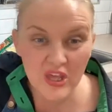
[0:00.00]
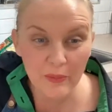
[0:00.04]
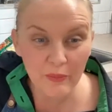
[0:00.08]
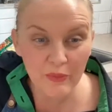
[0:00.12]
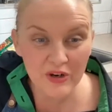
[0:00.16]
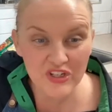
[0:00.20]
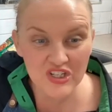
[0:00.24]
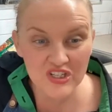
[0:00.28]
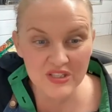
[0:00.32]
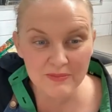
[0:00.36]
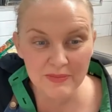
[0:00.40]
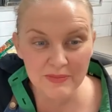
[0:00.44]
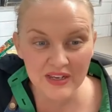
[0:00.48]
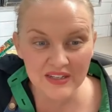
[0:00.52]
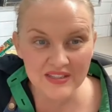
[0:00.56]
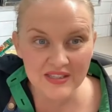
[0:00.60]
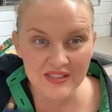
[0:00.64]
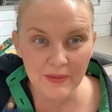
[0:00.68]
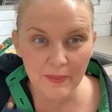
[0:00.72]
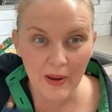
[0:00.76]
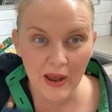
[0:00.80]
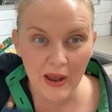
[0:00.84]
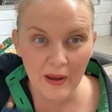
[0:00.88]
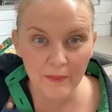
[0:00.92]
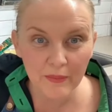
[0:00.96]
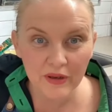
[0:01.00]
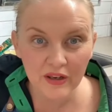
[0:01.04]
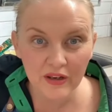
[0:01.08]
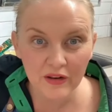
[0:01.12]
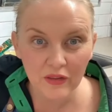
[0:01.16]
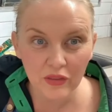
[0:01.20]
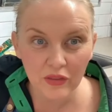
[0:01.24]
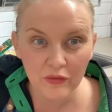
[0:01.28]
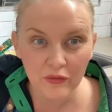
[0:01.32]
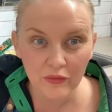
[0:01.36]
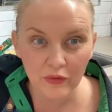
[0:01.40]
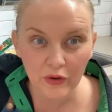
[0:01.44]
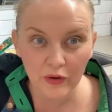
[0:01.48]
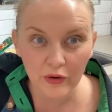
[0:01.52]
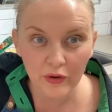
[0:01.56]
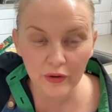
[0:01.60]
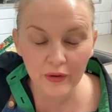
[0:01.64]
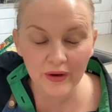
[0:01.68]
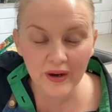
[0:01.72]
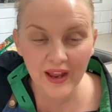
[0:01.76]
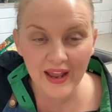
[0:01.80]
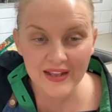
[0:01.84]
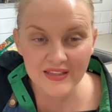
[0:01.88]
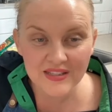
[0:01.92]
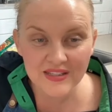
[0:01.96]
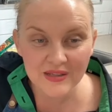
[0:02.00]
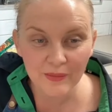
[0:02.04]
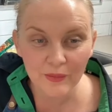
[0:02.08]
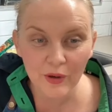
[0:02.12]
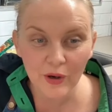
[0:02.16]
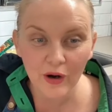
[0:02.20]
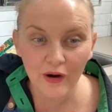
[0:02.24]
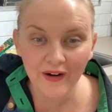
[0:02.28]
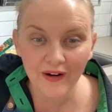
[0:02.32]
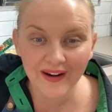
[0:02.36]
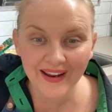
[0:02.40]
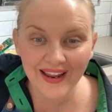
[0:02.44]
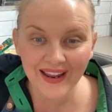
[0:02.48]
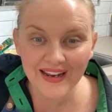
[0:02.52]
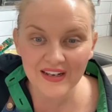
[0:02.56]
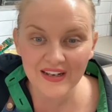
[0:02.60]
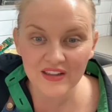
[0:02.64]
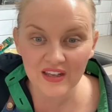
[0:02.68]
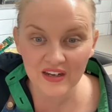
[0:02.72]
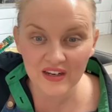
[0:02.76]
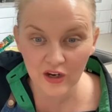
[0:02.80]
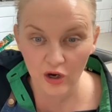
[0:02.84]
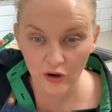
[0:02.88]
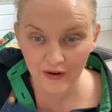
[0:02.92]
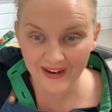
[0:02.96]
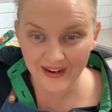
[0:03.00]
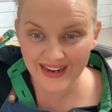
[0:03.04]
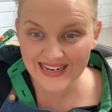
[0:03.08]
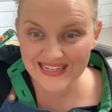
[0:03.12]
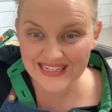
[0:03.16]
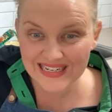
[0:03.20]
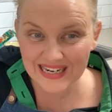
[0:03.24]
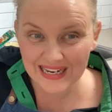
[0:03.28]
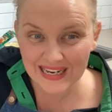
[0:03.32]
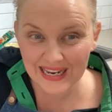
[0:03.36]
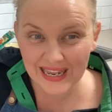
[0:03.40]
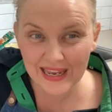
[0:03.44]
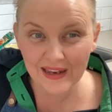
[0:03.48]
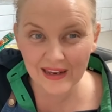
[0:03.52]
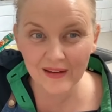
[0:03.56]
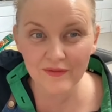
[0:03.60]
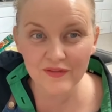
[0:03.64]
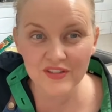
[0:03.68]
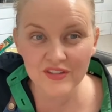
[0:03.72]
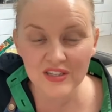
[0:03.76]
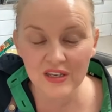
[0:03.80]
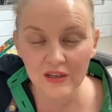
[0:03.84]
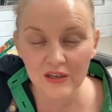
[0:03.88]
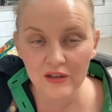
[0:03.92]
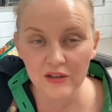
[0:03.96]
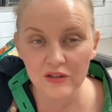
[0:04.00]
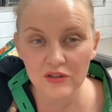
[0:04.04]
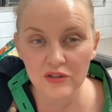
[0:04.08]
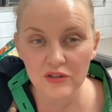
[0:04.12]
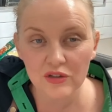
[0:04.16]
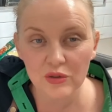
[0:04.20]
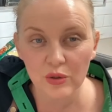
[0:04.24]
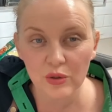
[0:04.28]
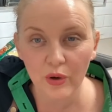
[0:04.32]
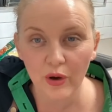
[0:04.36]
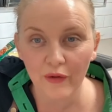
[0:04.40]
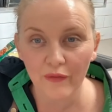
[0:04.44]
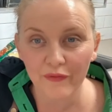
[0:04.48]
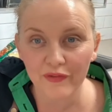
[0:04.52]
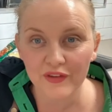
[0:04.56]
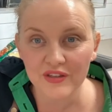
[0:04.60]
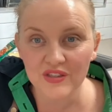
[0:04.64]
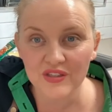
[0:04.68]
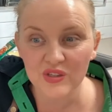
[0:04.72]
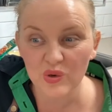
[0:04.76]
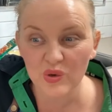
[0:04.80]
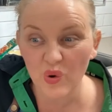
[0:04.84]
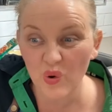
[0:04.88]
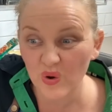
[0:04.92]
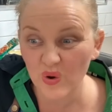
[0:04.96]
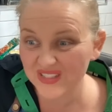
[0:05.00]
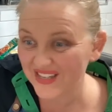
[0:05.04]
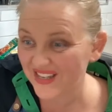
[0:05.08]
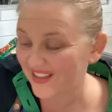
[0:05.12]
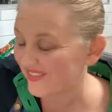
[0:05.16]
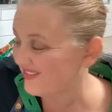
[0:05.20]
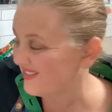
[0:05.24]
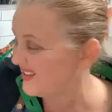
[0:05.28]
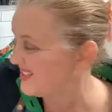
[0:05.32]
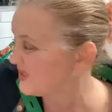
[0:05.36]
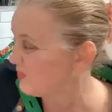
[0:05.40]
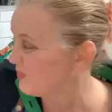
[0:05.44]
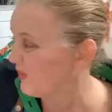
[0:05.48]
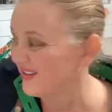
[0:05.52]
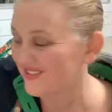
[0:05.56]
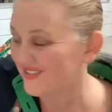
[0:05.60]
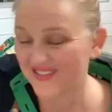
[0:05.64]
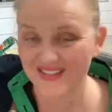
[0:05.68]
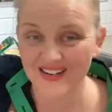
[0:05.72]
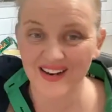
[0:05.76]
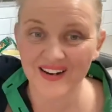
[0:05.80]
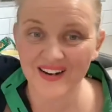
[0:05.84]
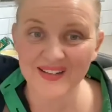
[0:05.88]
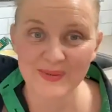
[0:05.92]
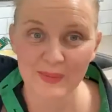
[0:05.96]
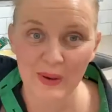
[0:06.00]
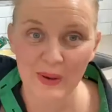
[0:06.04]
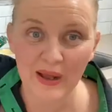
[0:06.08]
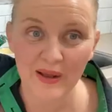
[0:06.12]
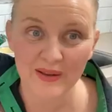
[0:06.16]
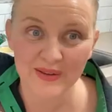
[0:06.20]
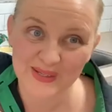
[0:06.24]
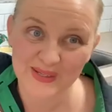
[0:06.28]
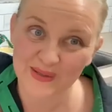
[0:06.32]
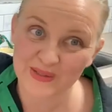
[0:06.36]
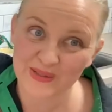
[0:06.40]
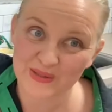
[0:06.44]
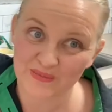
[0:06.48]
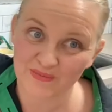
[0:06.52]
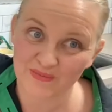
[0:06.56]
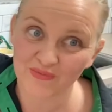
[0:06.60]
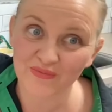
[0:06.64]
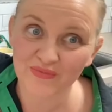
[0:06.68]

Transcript: then we just mix the pumpkin through and some coriander leaves that you took off the stalks. And this one's done as well. So it's